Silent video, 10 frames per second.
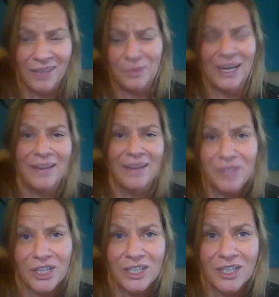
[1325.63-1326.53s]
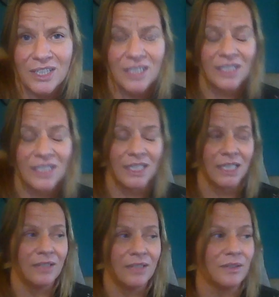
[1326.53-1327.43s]
Like, whatever,
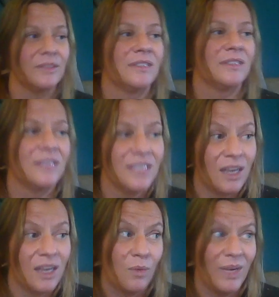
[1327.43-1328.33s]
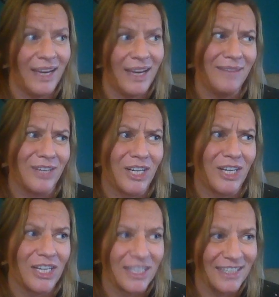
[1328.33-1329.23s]
you know, whatever.